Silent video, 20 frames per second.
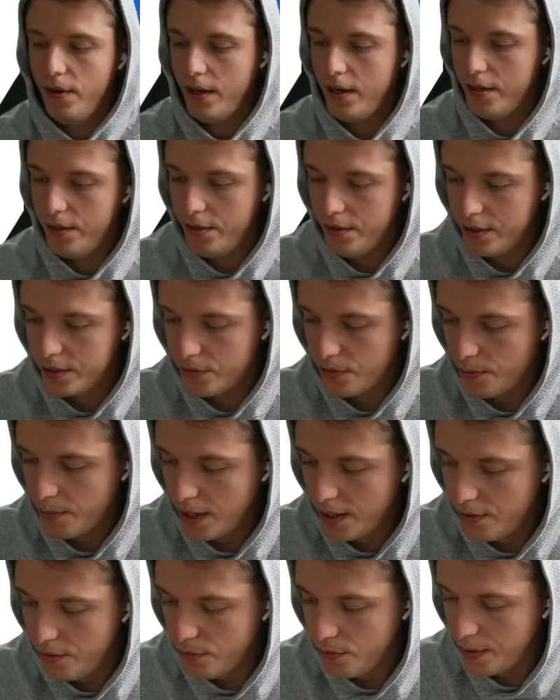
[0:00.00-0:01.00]
gonna do this for
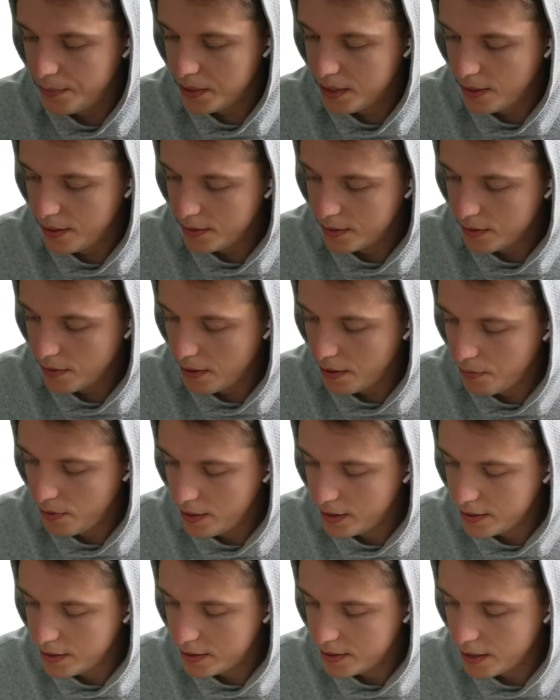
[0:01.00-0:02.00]
my own website. So I want
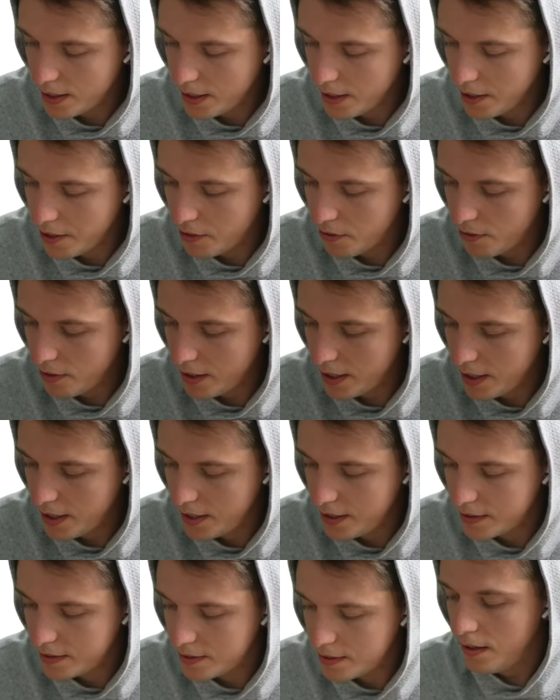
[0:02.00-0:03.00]
it to say
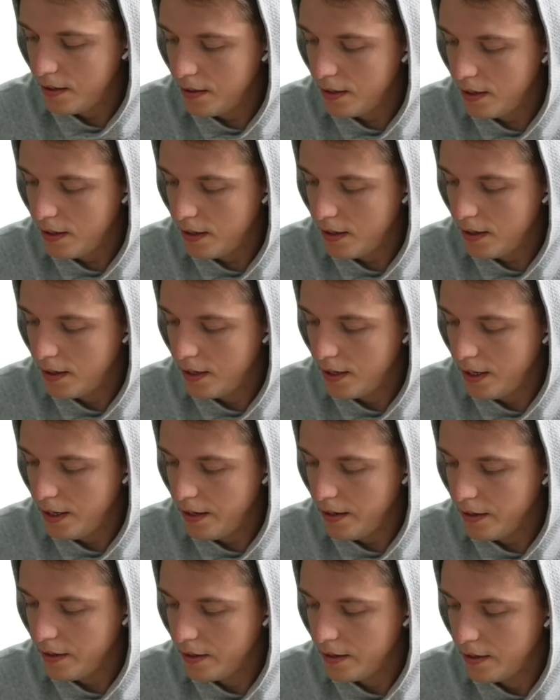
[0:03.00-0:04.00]

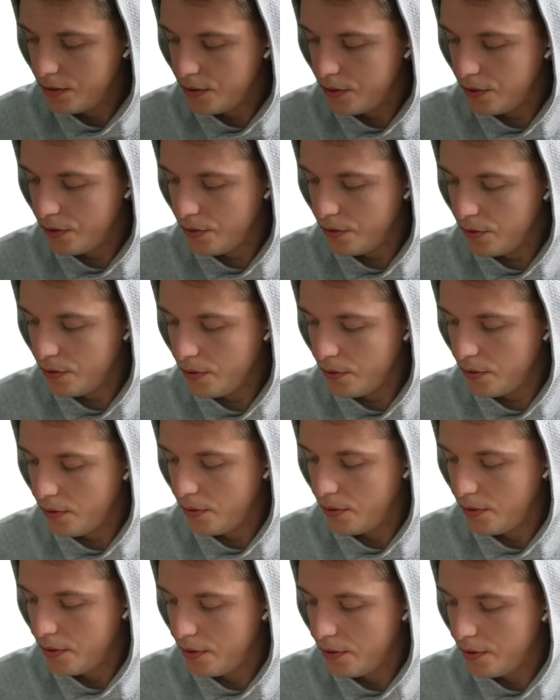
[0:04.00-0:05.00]
create.inc to